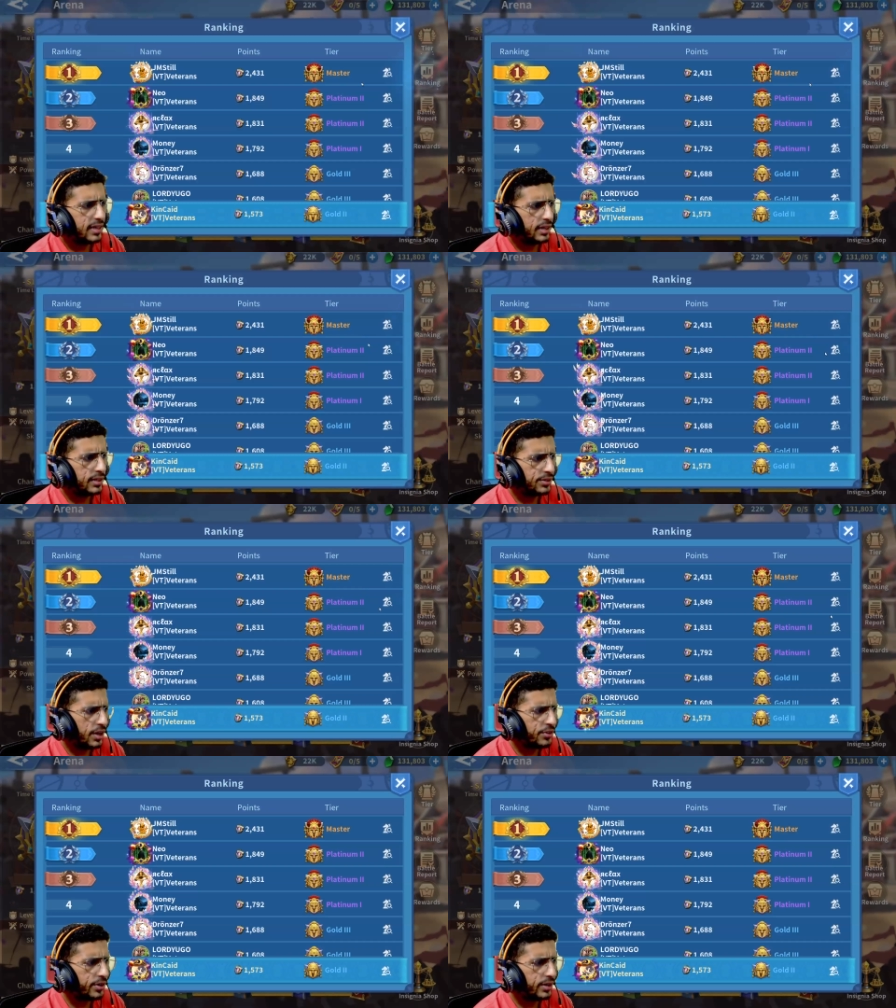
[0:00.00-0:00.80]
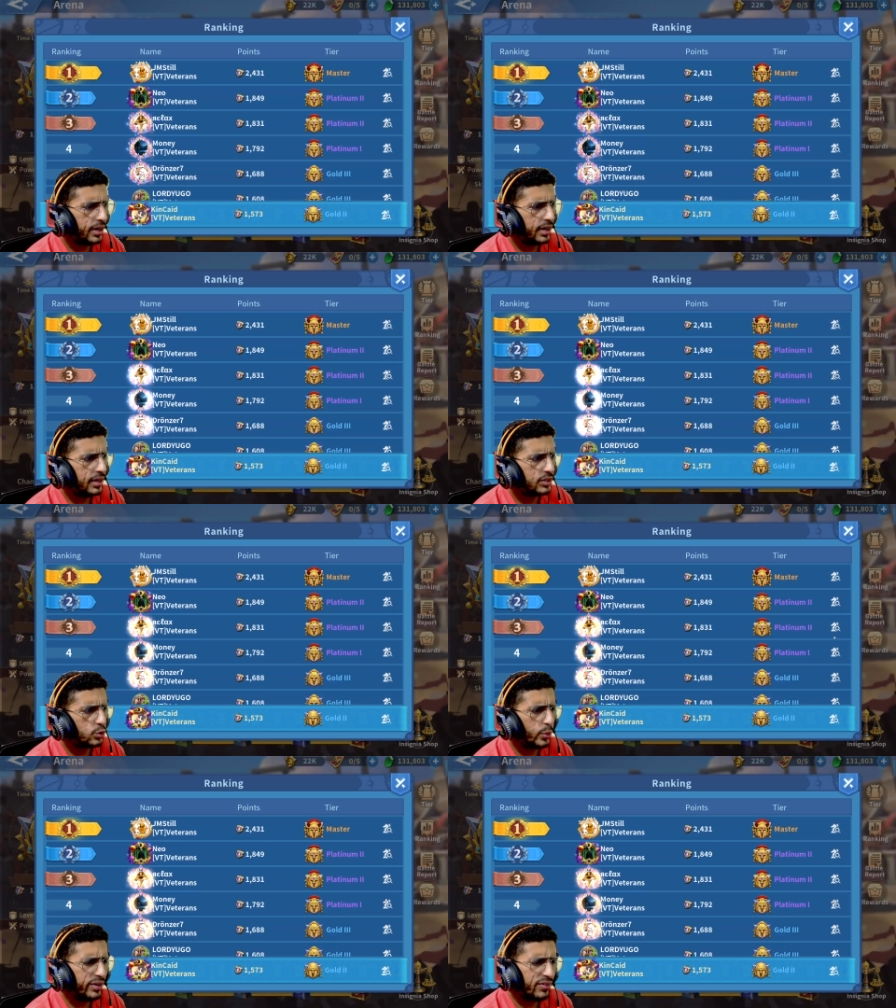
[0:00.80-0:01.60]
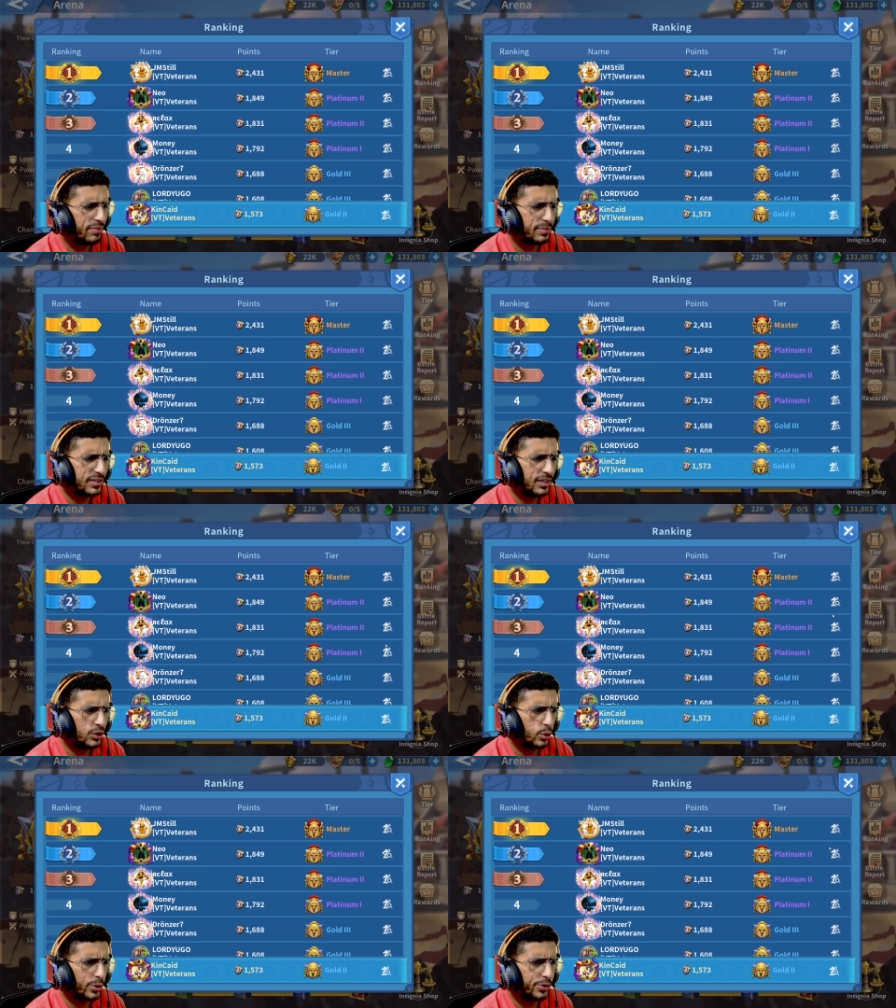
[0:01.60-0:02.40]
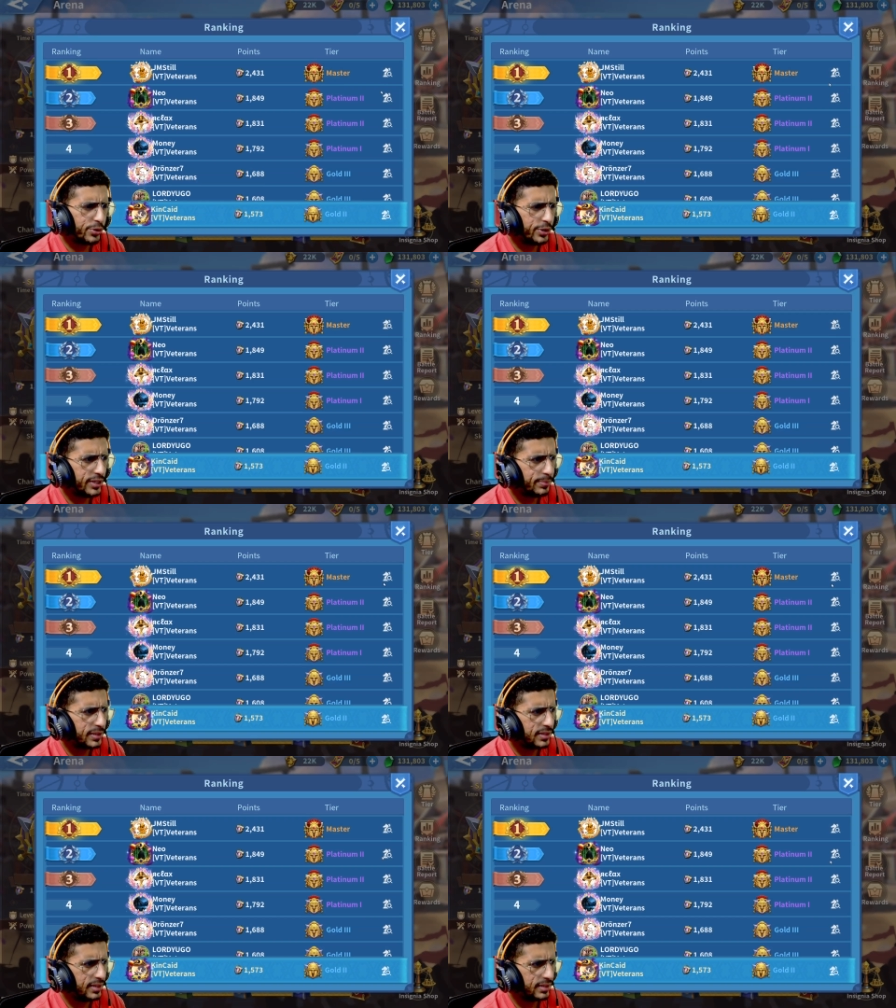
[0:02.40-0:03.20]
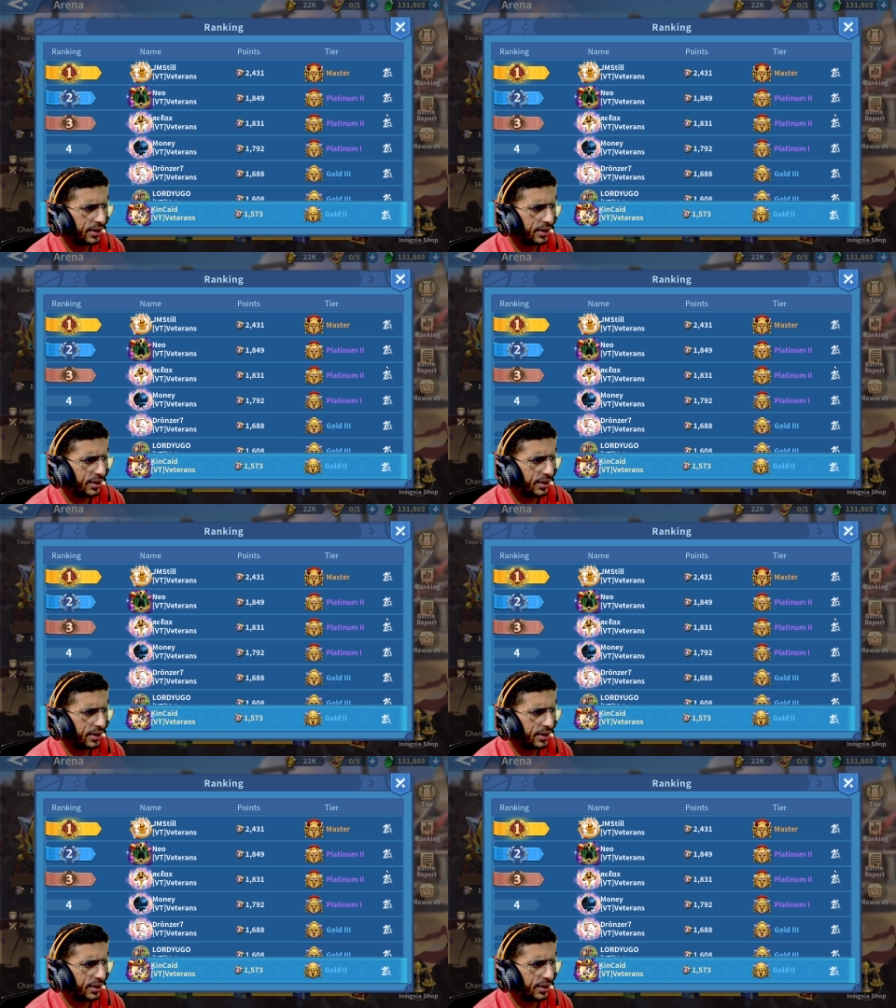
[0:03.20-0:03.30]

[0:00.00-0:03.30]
another 25% or 30%, I